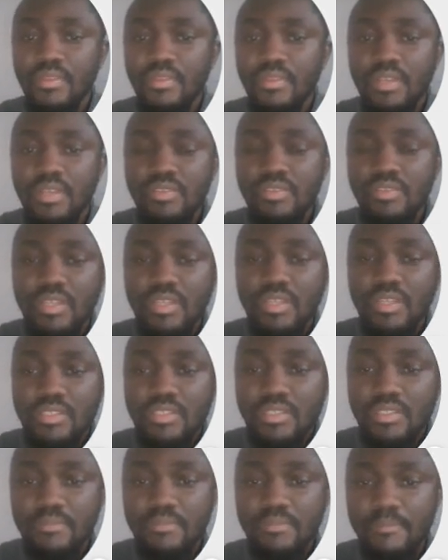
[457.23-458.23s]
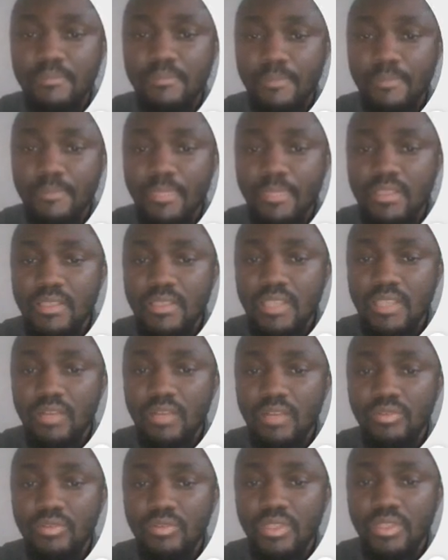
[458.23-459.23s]
As you can see, this
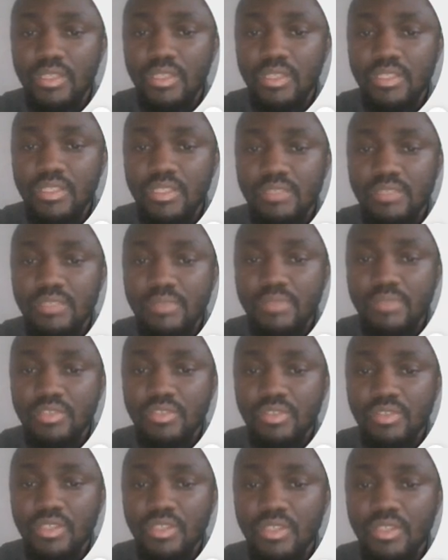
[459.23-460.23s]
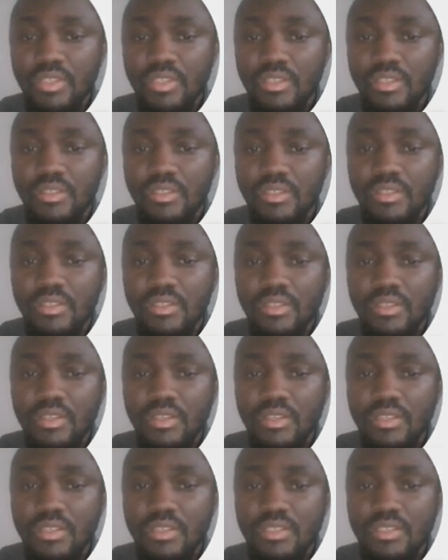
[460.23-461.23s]
angle here, this measure here
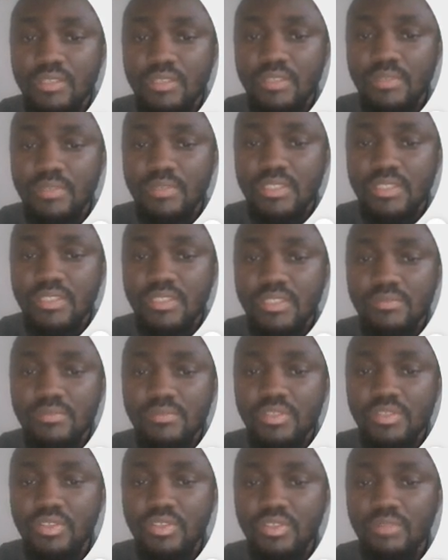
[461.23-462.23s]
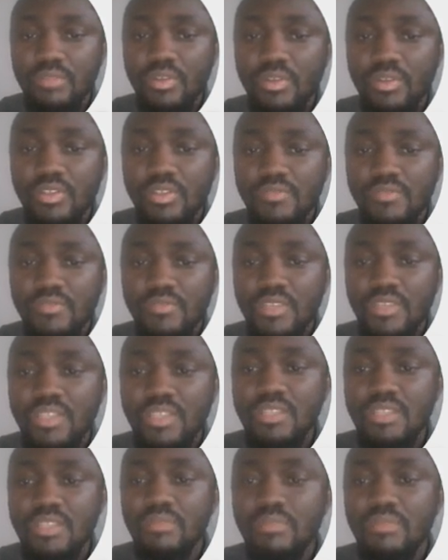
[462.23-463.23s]
is the same as this measure here because V
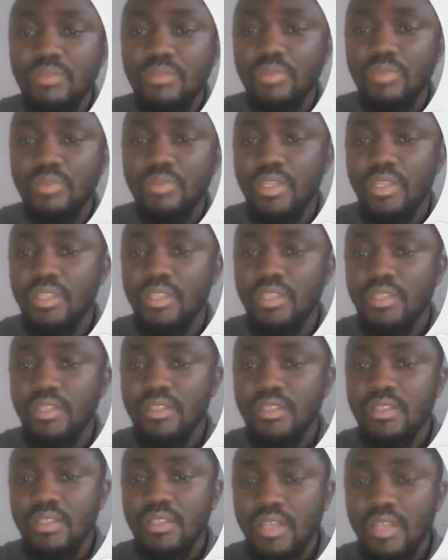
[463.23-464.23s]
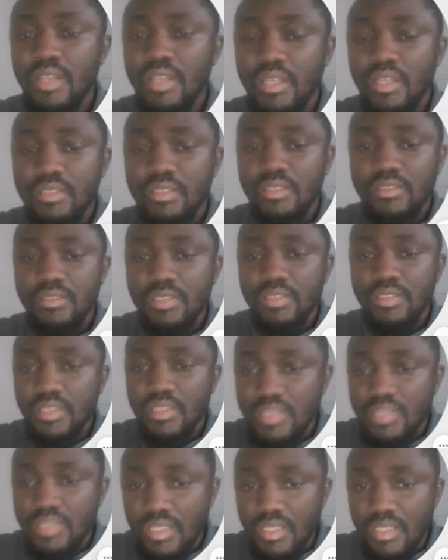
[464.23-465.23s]
is the midpoint.
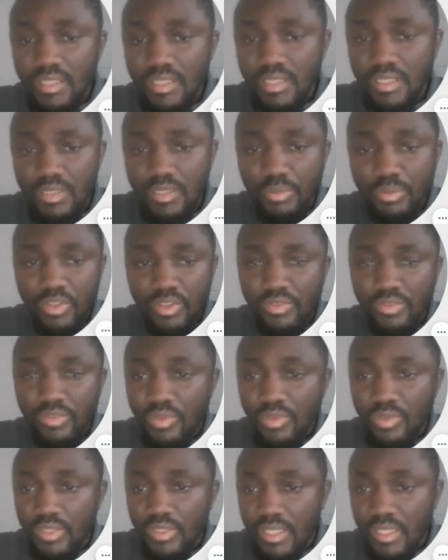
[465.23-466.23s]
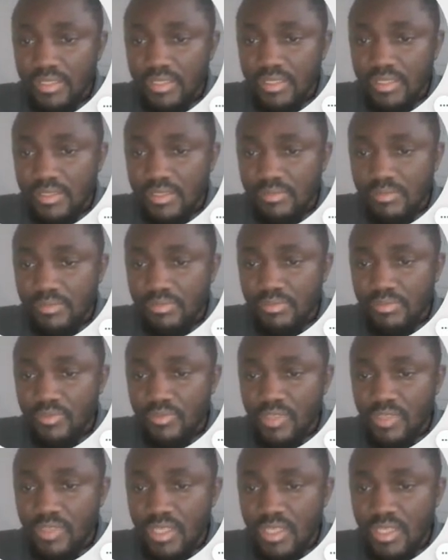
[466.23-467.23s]
See the point of contact.
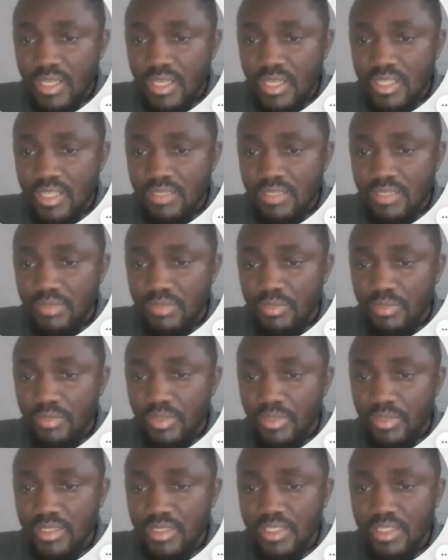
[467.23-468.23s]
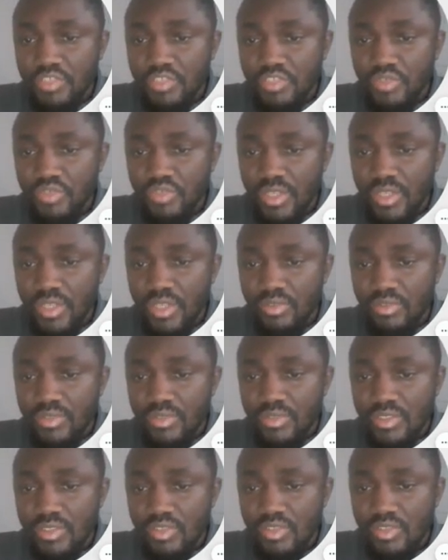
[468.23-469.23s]
V here is a midpoint in this triangle,
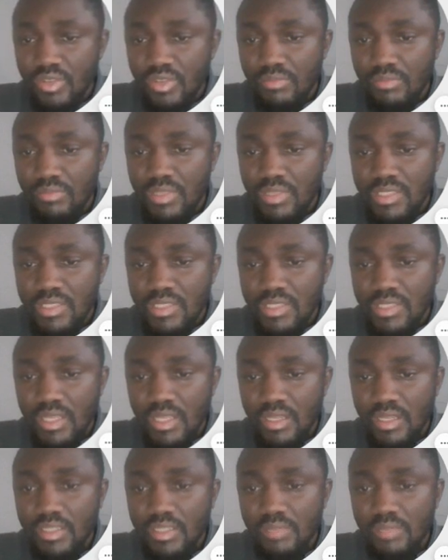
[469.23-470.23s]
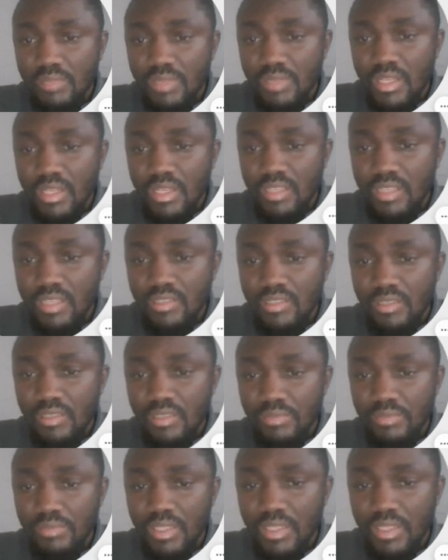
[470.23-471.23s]
is also a the mid
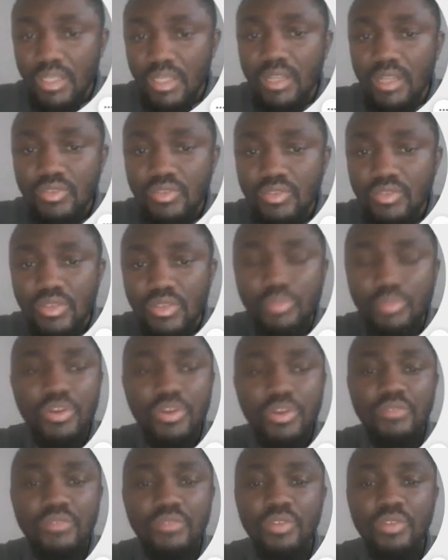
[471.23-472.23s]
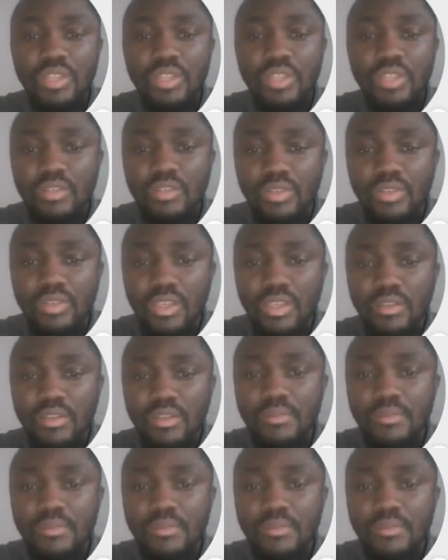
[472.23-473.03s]
letter. So the point of contact. Okay.